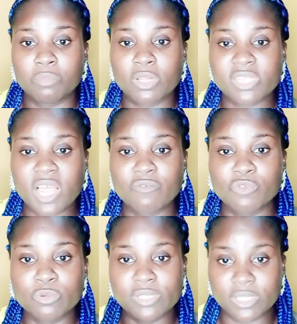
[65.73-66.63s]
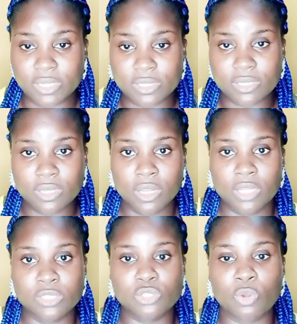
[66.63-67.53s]
because I have used it,
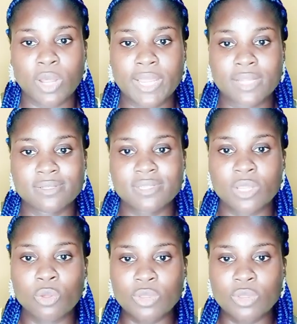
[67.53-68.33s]
so I can say,